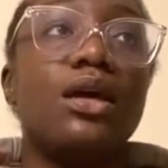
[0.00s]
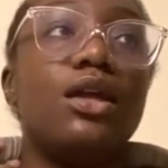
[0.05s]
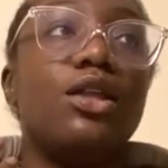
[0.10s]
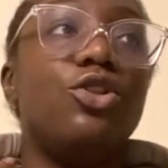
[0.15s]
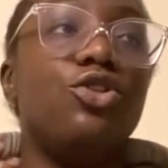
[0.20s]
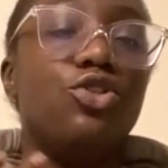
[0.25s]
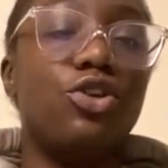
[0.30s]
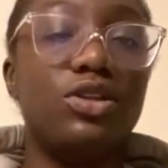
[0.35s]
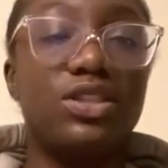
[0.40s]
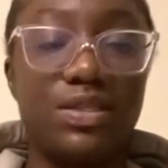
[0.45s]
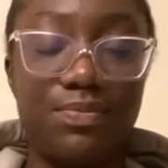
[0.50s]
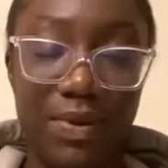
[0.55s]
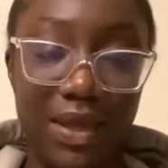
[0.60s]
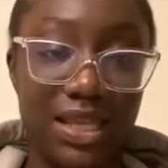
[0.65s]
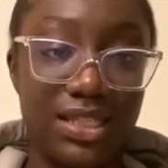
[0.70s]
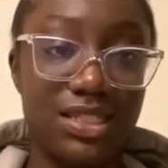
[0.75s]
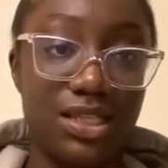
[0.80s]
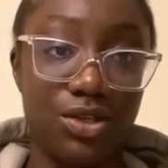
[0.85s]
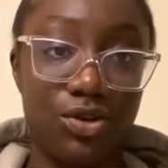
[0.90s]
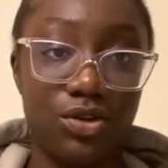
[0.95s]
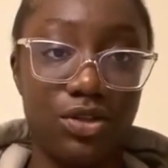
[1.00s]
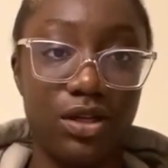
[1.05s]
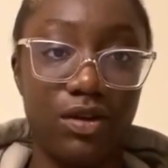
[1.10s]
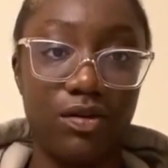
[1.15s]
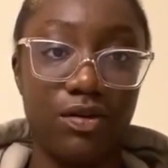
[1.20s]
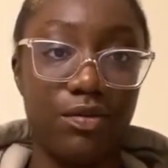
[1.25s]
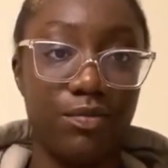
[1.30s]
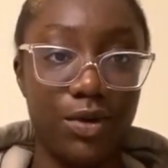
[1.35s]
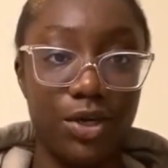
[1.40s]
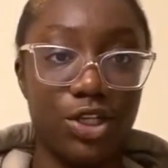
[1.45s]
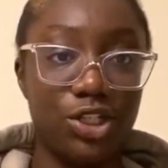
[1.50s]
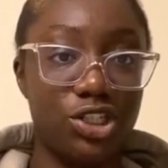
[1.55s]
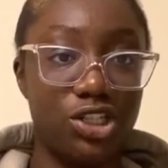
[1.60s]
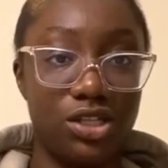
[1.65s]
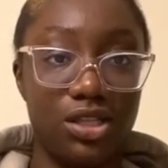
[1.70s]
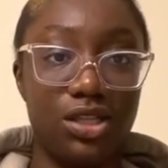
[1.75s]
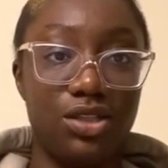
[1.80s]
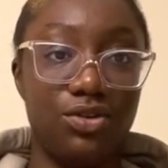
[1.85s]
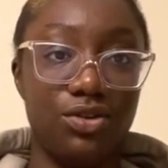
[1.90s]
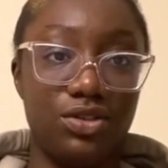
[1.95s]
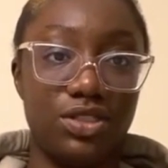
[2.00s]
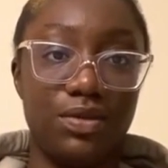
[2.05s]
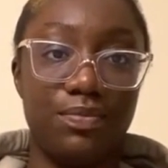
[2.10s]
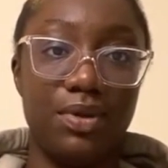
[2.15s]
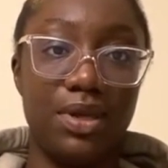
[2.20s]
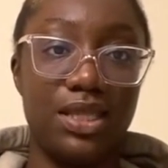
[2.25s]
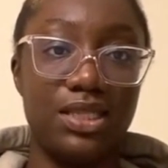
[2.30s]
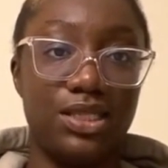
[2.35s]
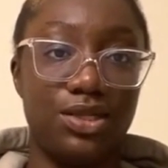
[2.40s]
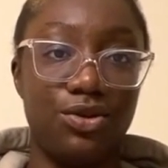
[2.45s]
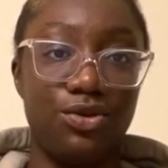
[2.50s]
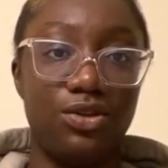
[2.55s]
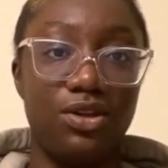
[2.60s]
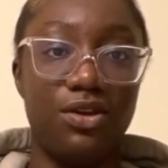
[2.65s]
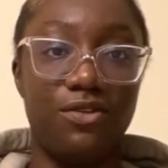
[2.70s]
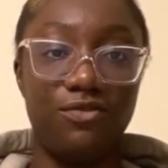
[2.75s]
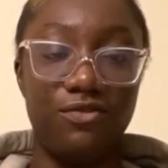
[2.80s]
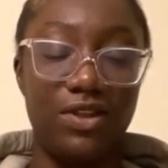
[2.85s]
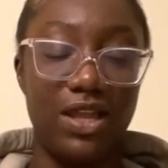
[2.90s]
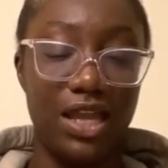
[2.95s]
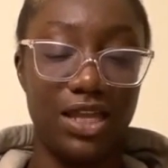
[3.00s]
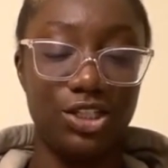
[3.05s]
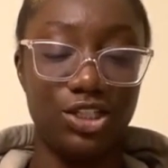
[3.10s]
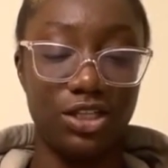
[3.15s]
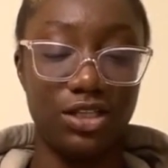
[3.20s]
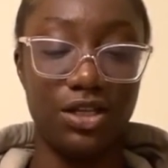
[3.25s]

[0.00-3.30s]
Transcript: not depending on our emotion and not depending on our flesh.